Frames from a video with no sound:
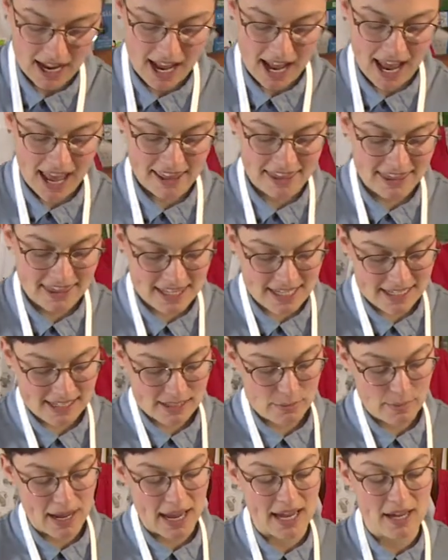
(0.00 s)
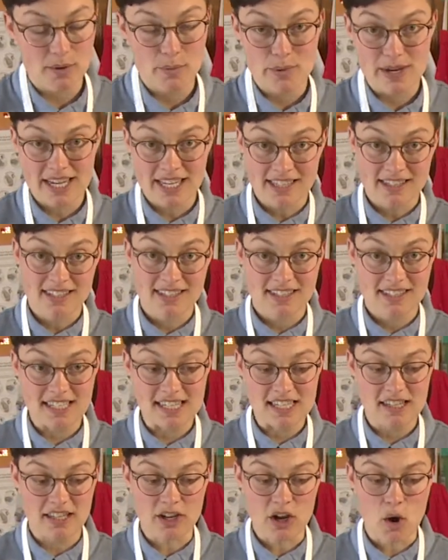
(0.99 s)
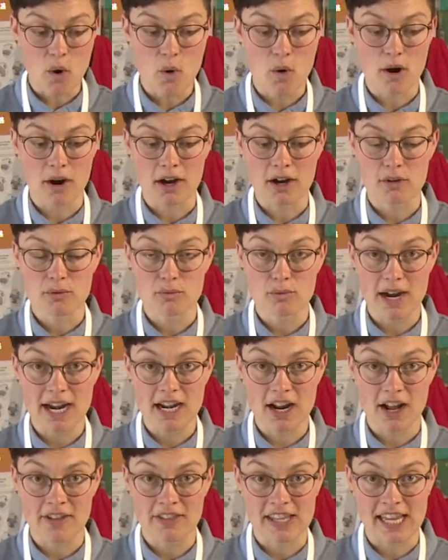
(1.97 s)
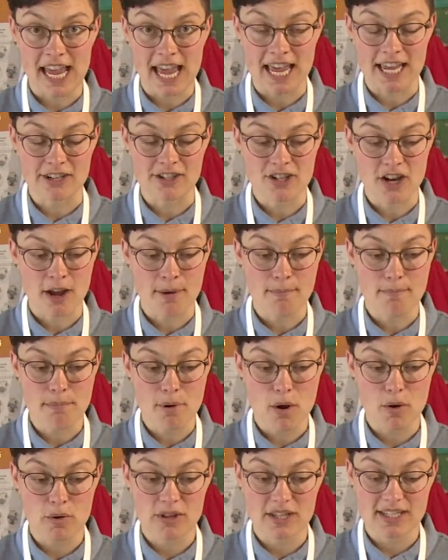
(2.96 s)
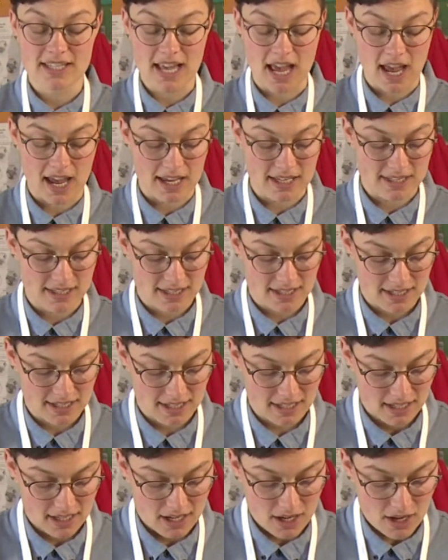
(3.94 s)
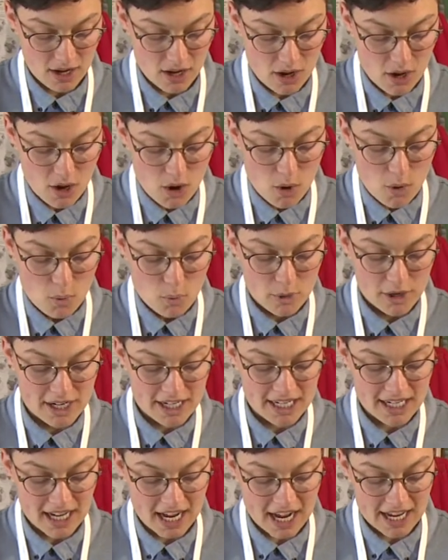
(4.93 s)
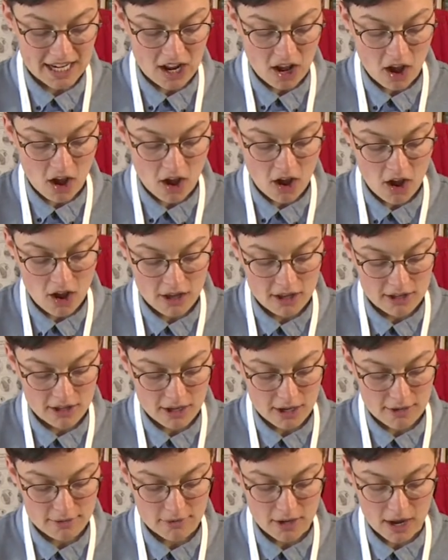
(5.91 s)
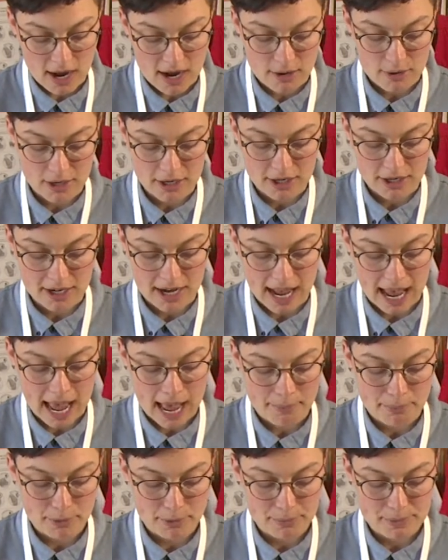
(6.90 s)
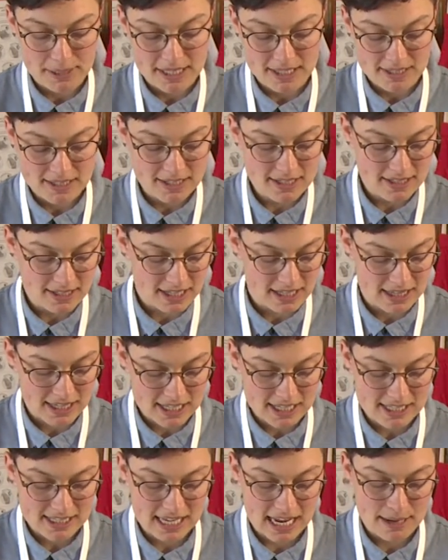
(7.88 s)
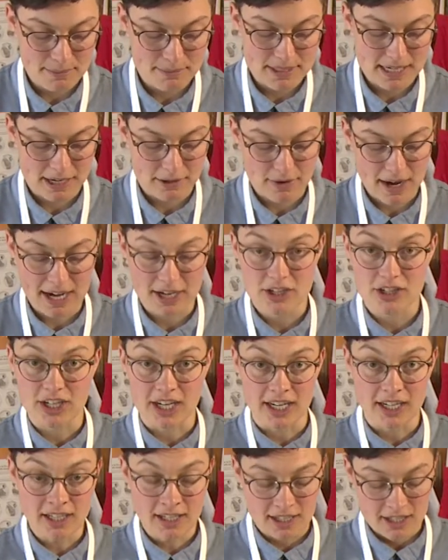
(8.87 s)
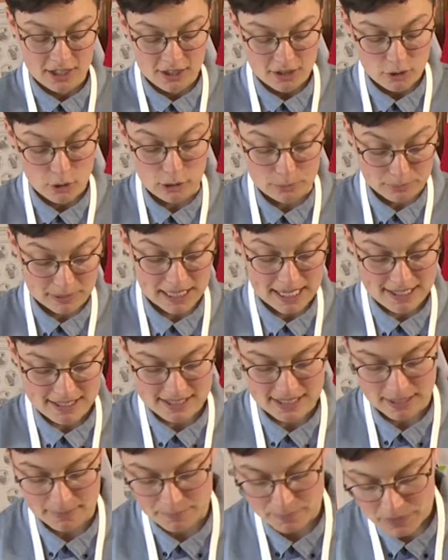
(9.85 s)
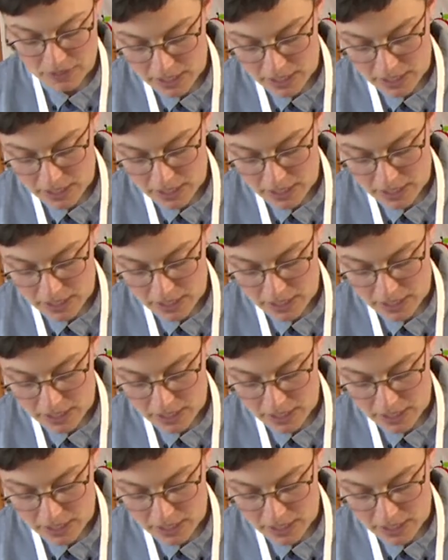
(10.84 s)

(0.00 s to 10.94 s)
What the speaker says: And this way we can see the core right on the edge on both sides. We're going to cut all of our apple pieces in the same direction, or place them,